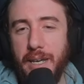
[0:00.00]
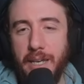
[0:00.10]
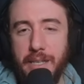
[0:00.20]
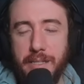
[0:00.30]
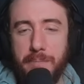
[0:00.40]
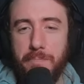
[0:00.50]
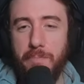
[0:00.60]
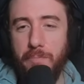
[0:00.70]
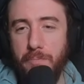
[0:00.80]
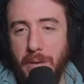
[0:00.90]
is
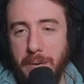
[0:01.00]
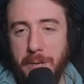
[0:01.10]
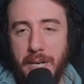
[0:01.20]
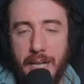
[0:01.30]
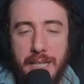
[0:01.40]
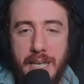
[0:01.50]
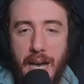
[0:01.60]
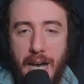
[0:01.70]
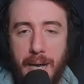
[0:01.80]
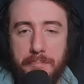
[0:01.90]
maybe not the
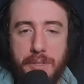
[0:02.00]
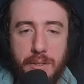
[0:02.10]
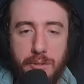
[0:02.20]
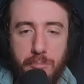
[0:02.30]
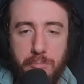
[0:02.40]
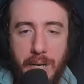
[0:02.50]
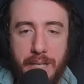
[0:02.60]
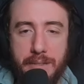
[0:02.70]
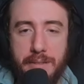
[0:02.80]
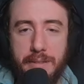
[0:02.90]
absolute
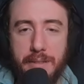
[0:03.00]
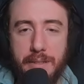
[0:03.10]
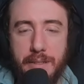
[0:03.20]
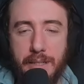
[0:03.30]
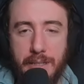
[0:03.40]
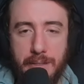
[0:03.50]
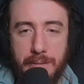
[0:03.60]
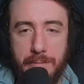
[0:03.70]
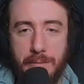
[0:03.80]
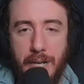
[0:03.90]
best
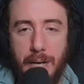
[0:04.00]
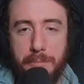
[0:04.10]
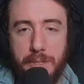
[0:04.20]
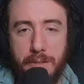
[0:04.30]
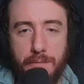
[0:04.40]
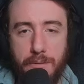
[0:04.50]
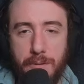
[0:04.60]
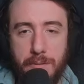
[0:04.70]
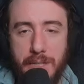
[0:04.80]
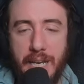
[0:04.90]
option
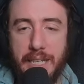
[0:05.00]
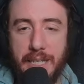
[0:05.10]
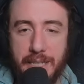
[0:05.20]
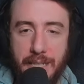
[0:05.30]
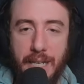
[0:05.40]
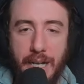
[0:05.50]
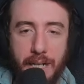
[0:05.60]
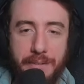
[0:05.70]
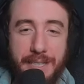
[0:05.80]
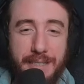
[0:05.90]
for tankiness in and
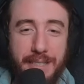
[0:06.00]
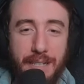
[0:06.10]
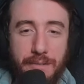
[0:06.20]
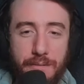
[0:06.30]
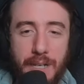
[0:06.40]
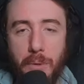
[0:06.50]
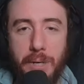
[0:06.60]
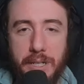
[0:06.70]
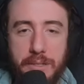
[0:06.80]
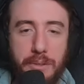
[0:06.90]
of itself, but
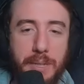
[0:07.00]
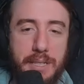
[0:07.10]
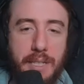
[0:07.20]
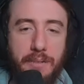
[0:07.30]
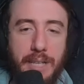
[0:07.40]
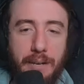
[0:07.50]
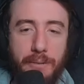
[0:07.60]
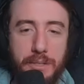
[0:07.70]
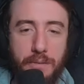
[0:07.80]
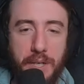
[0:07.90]
what it is doing is giving that
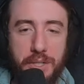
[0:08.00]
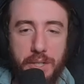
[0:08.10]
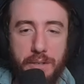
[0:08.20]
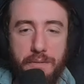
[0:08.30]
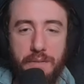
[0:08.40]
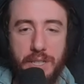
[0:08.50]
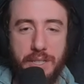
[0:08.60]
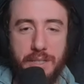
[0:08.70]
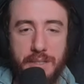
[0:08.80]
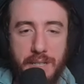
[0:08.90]
reservation
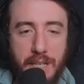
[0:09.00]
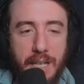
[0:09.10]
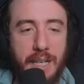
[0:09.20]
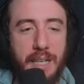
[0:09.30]
efficiency